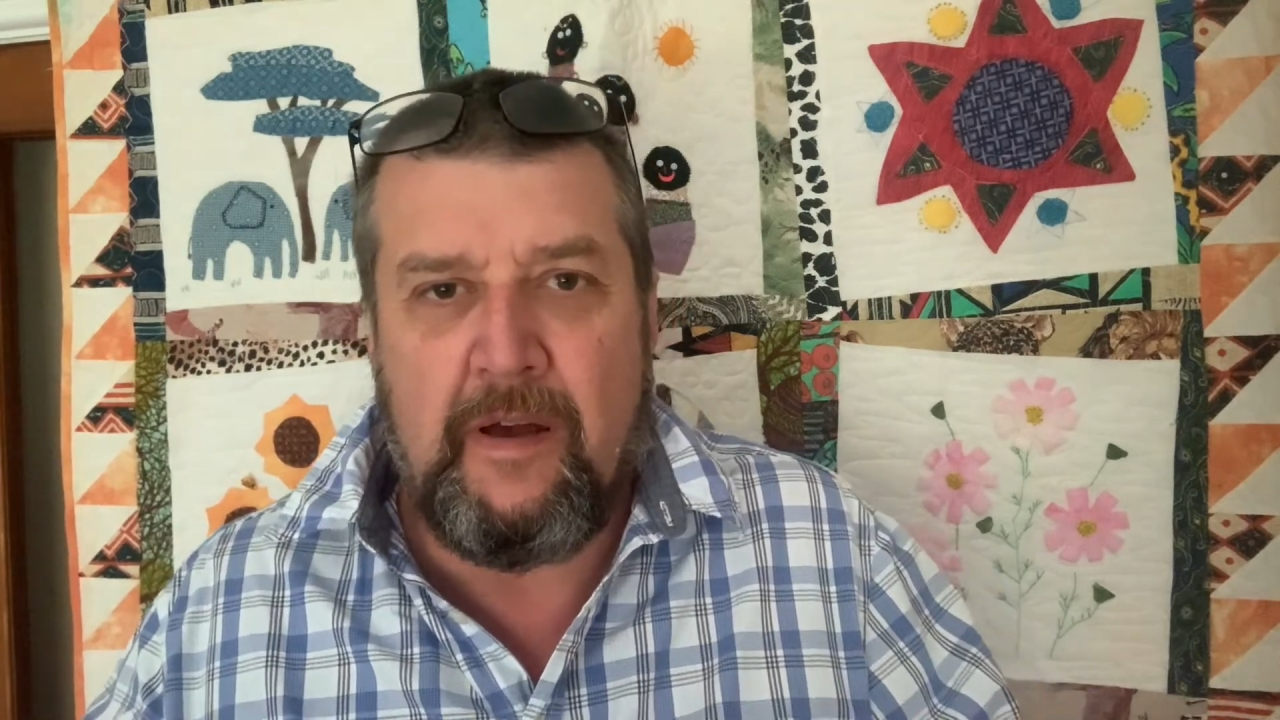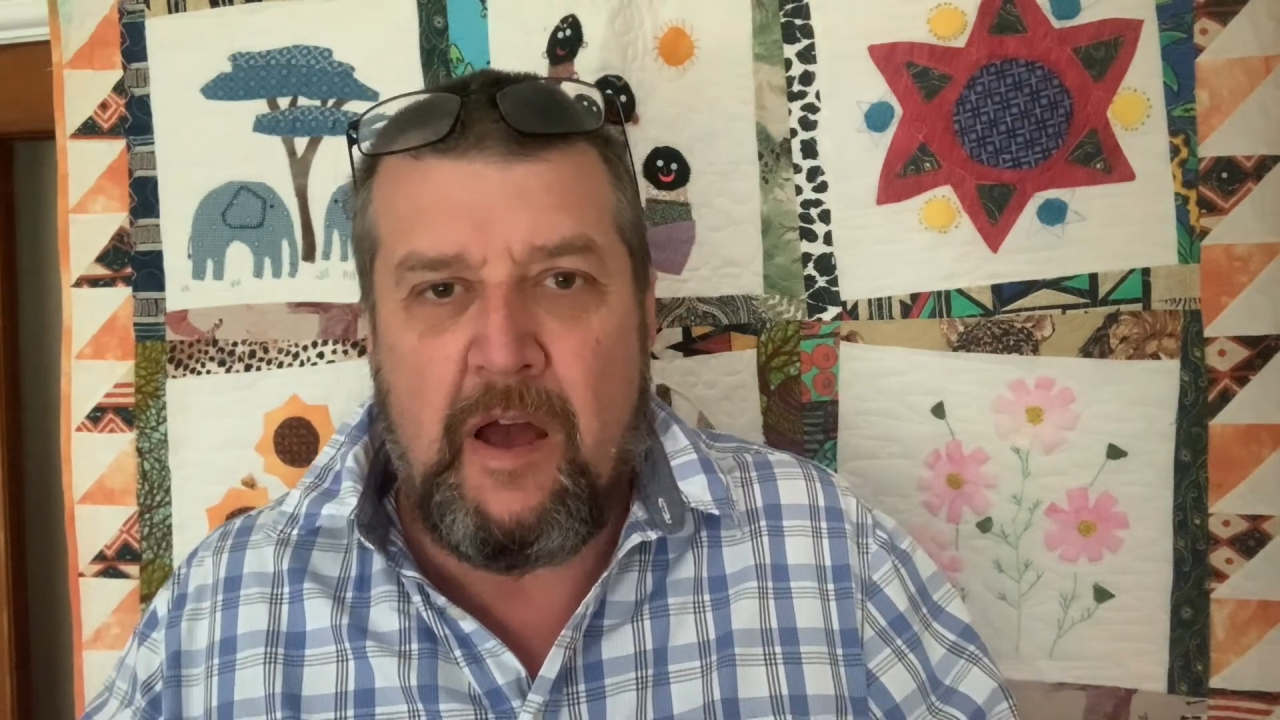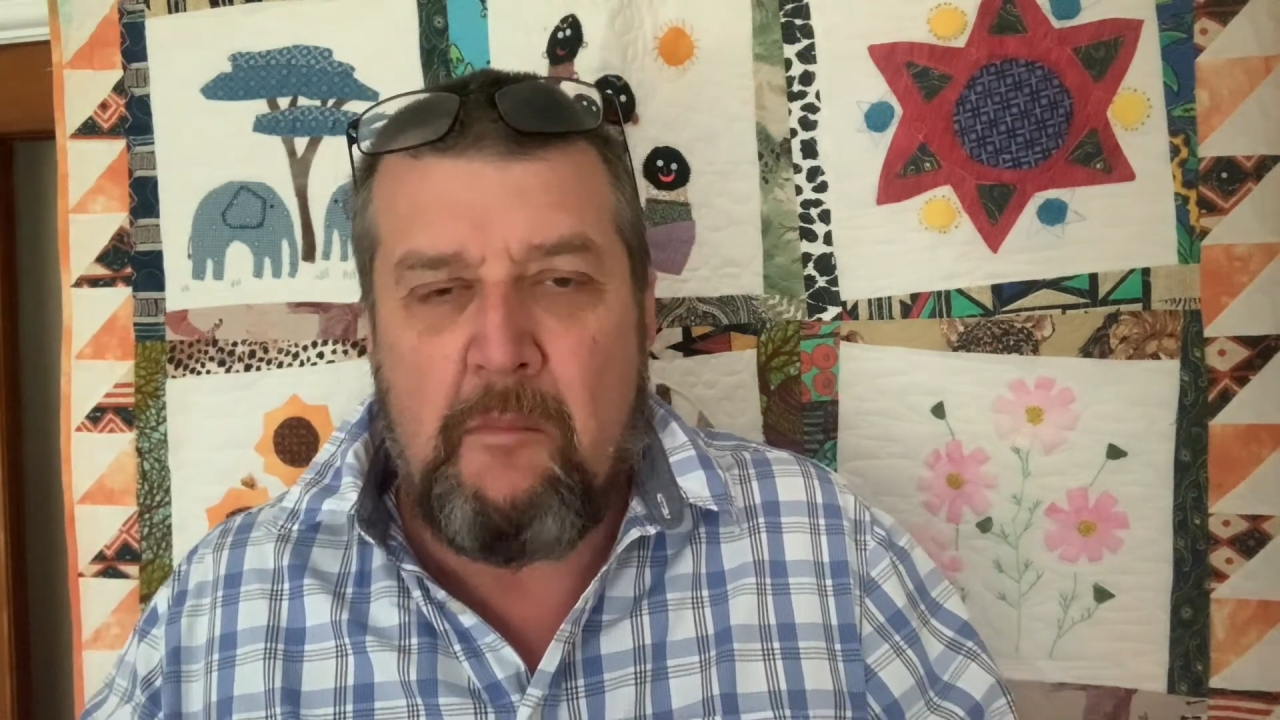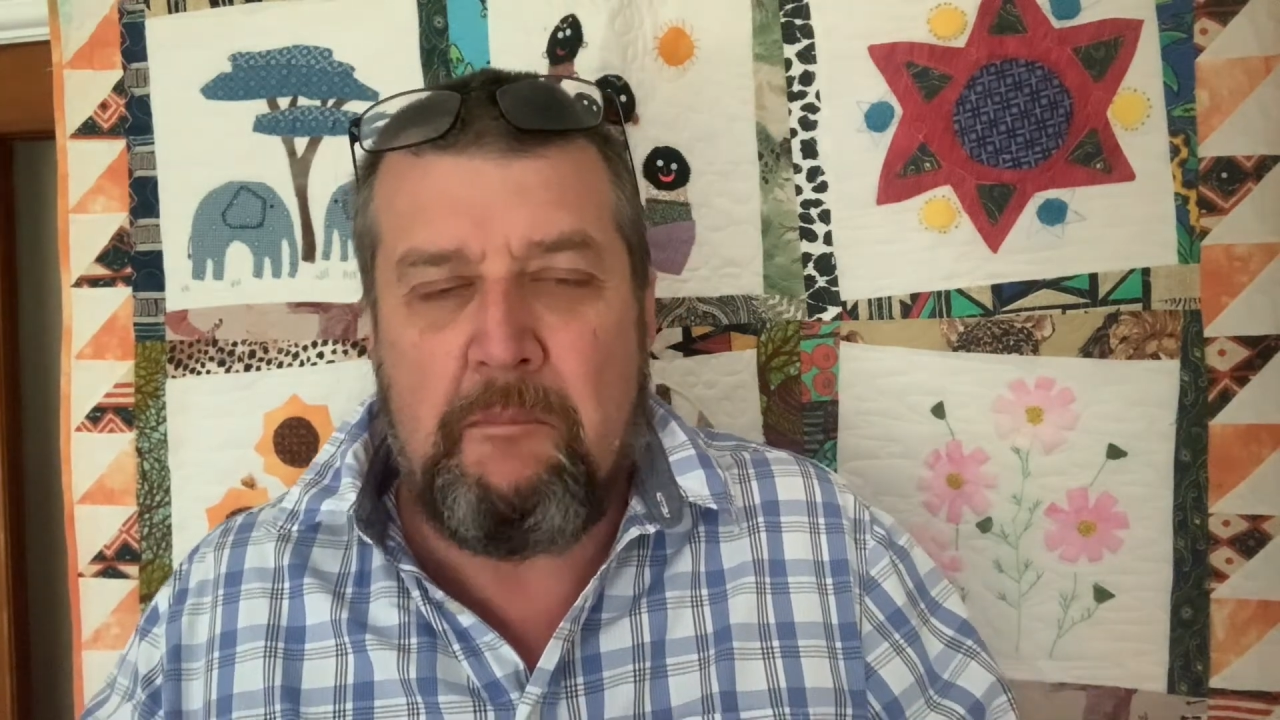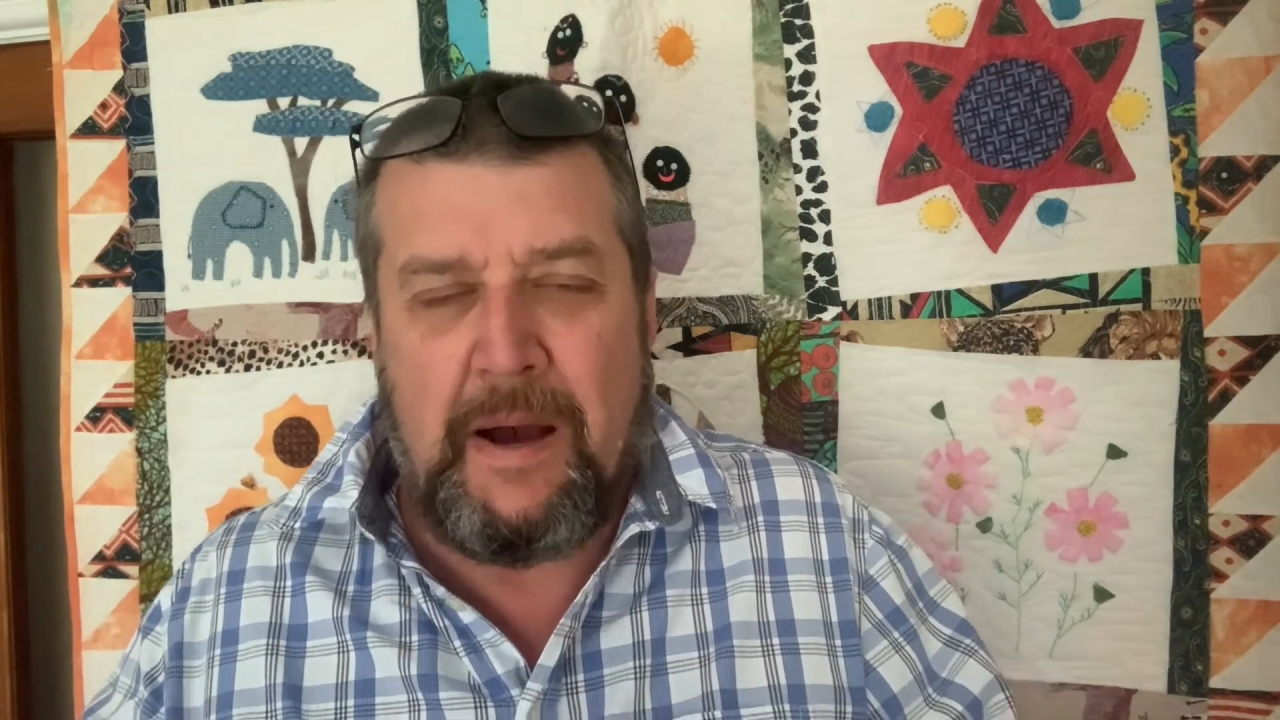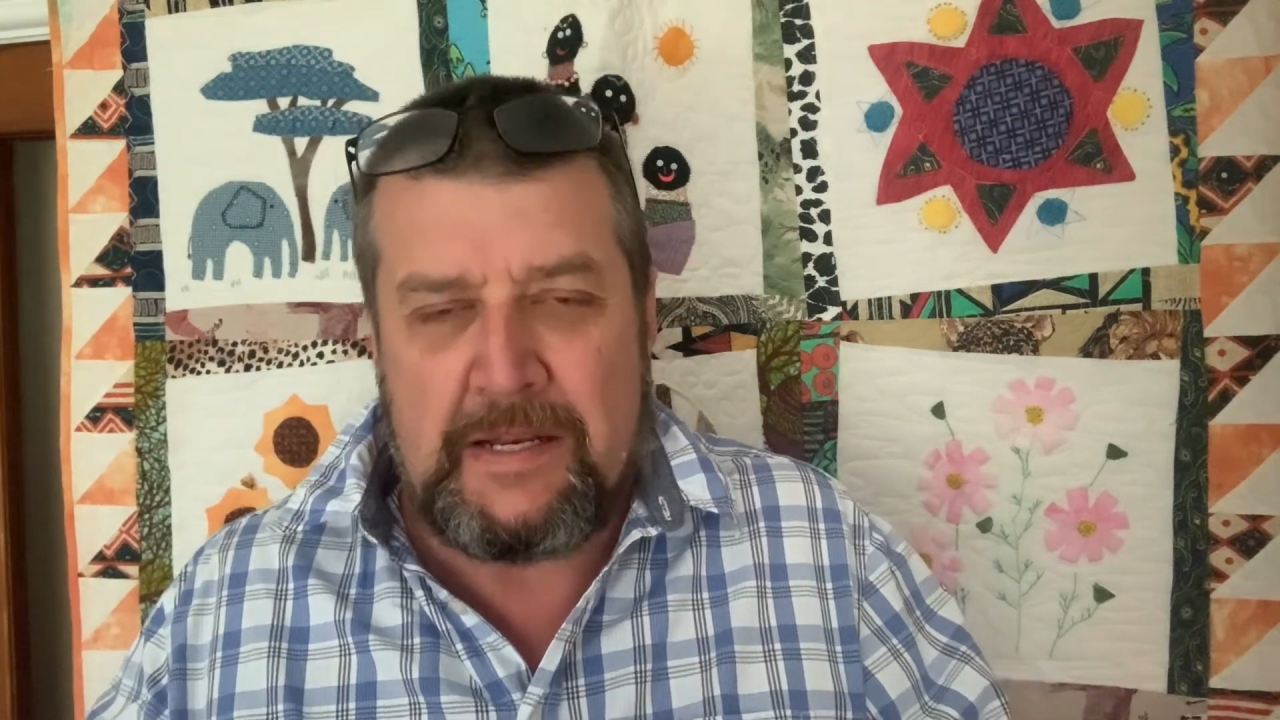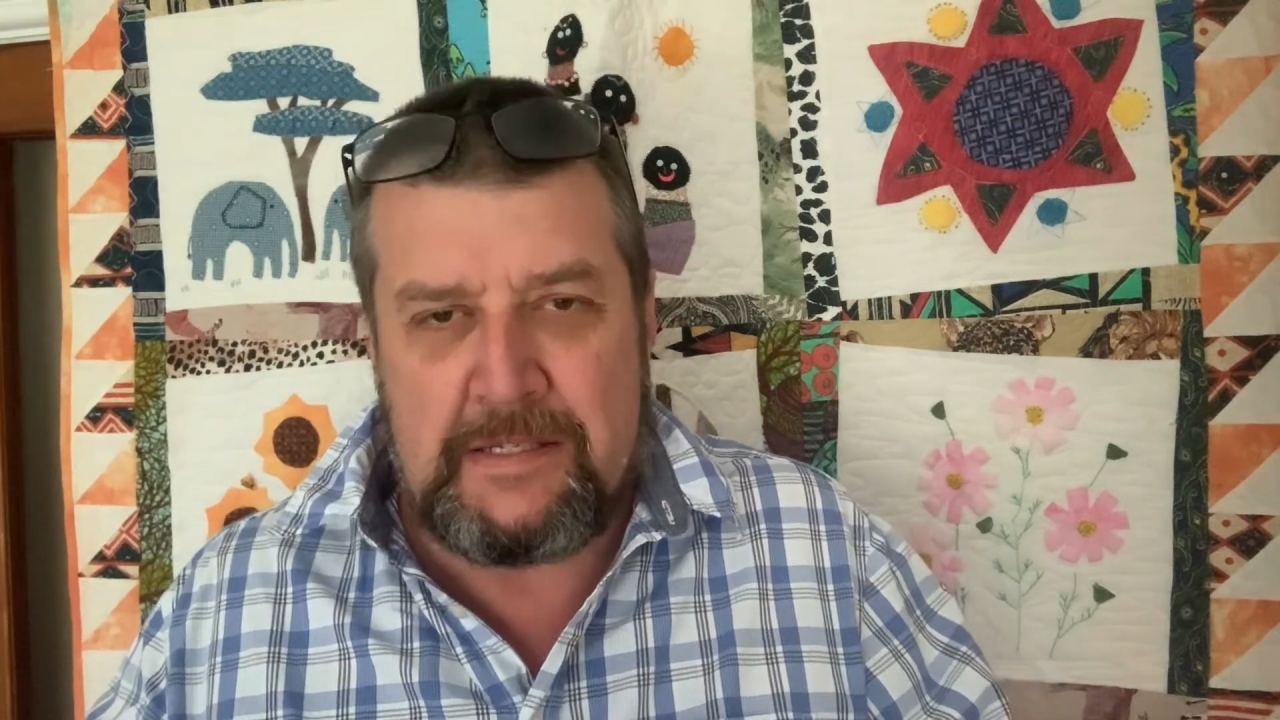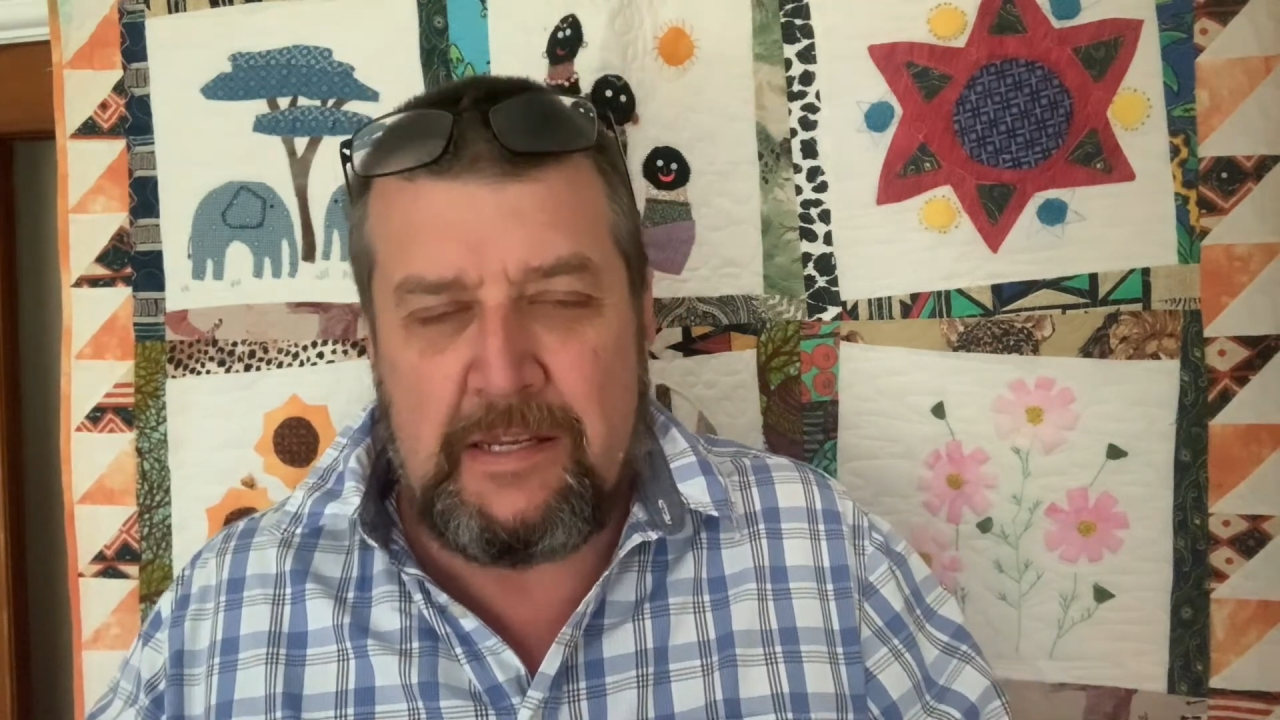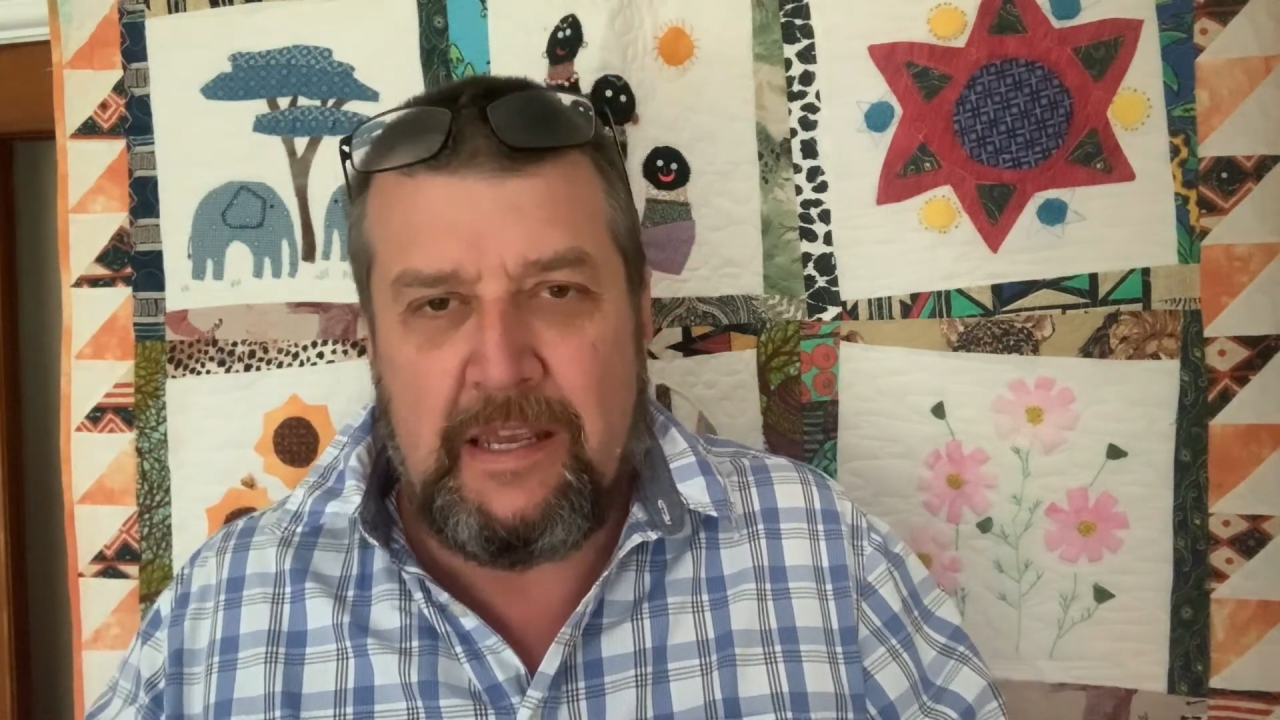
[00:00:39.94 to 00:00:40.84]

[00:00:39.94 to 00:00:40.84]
But